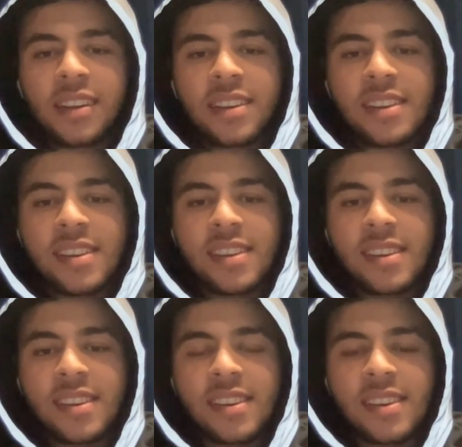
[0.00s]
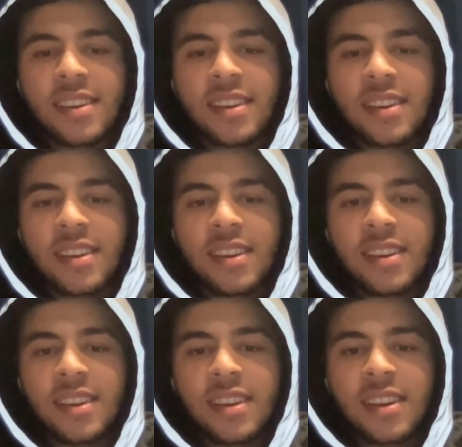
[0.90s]

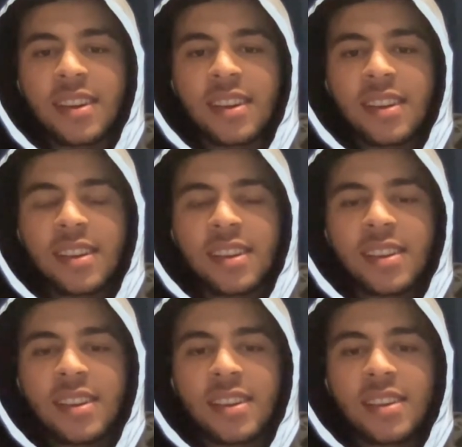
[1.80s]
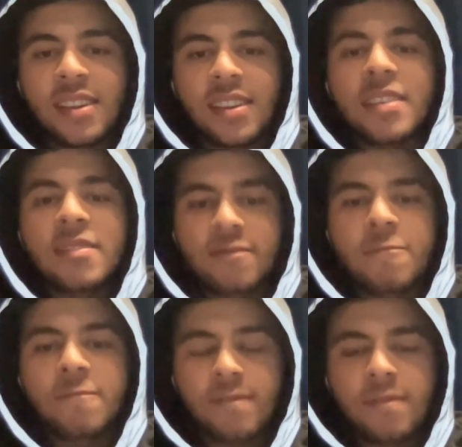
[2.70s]

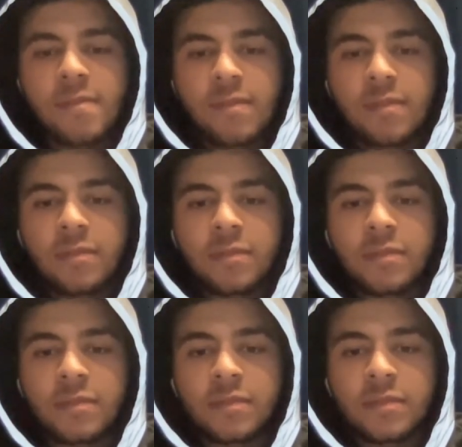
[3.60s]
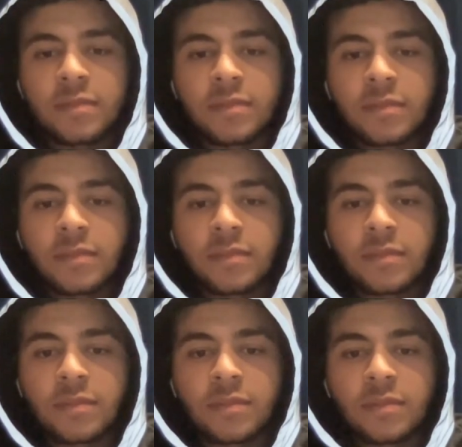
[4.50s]
No words are spoken by the person on screen.